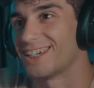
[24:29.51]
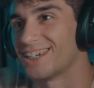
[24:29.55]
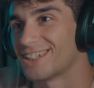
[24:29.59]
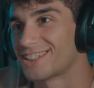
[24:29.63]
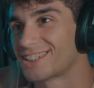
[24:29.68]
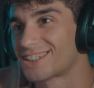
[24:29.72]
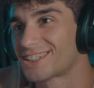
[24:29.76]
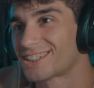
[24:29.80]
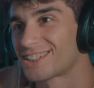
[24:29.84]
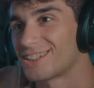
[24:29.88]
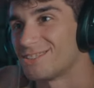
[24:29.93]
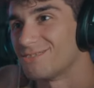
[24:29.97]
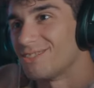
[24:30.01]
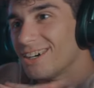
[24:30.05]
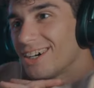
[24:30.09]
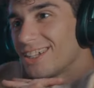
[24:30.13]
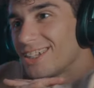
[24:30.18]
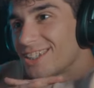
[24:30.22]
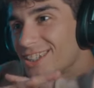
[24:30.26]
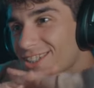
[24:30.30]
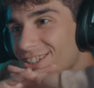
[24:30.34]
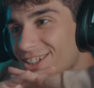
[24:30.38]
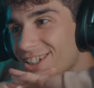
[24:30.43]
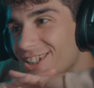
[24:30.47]
come on.
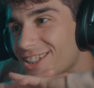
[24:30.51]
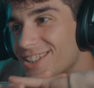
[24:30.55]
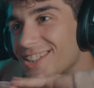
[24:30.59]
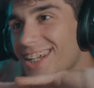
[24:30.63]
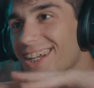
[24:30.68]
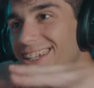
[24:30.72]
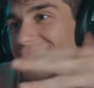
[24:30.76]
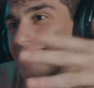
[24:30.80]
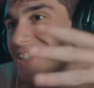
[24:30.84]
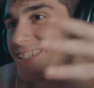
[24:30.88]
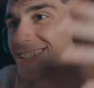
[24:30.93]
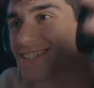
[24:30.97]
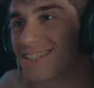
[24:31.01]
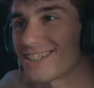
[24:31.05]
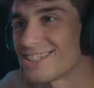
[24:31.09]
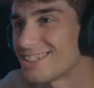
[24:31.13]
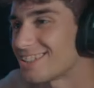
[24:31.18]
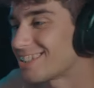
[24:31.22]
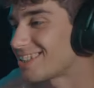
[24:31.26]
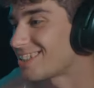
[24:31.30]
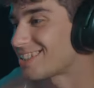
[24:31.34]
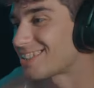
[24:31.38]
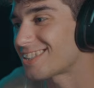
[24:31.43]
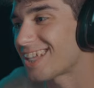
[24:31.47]
It's that easy. It's
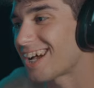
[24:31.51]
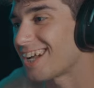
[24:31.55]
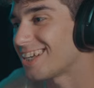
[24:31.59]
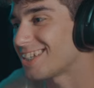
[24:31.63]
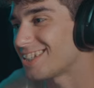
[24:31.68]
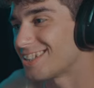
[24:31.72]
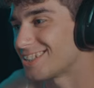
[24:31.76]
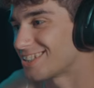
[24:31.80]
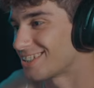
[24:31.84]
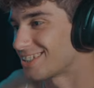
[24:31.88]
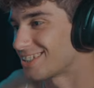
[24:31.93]
that easy.